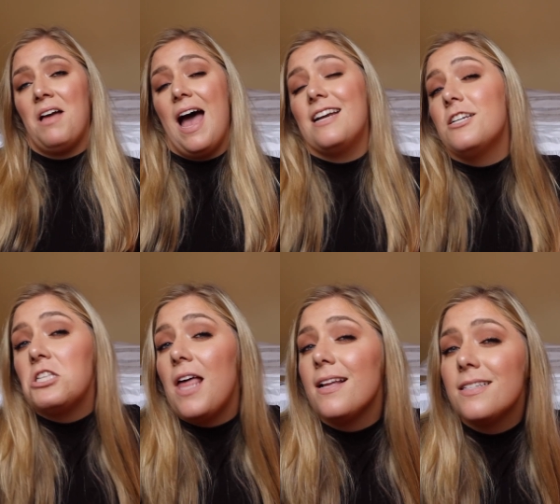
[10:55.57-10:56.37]
I
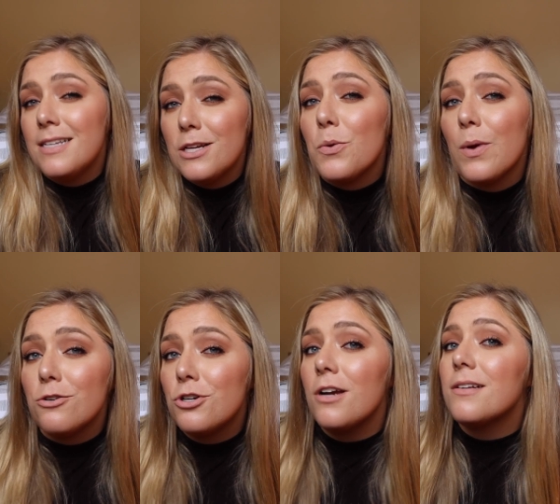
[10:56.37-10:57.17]
just liked seeing the whale
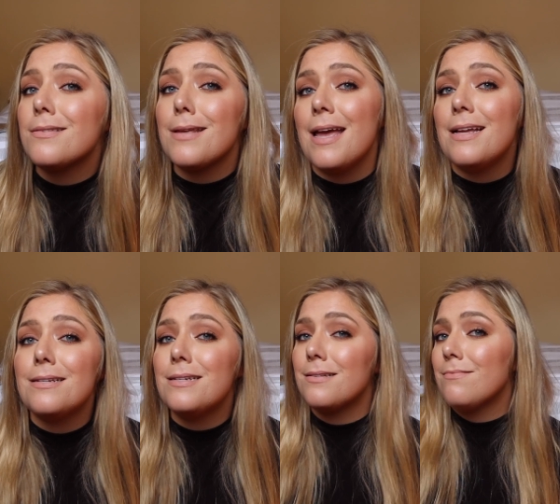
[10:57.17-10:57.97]
sharks,
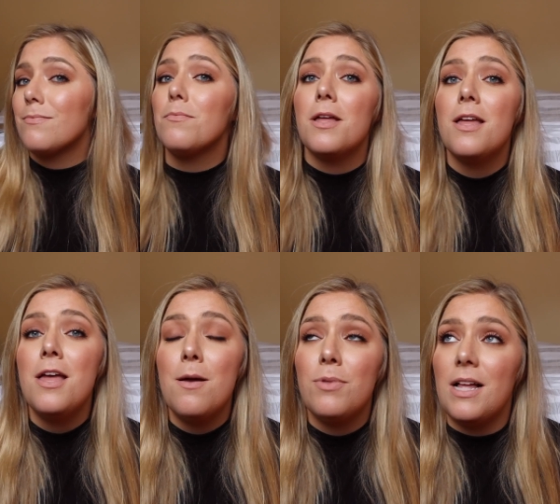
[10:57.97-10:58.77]
and
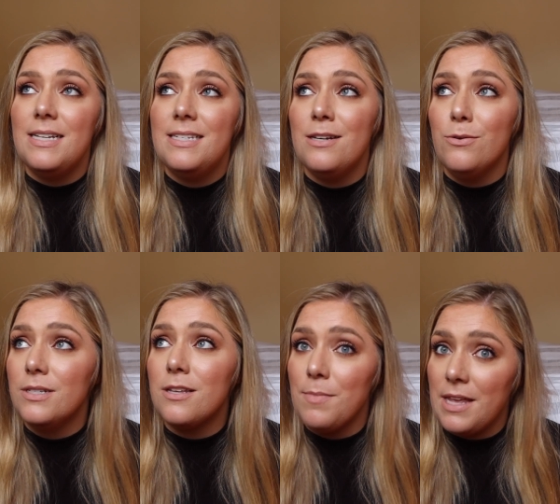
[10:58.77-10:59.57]
plus it
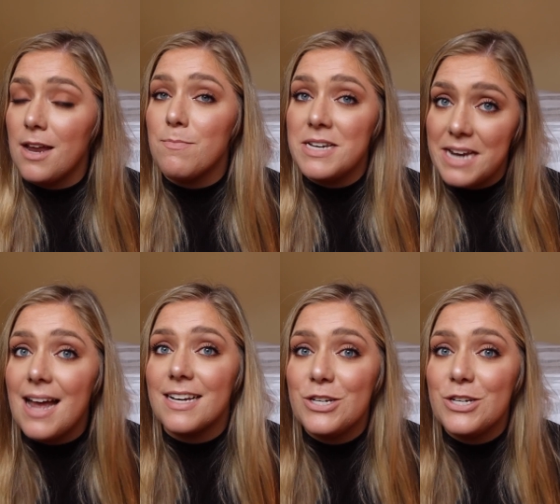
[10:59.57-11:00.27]
was something I'd been dying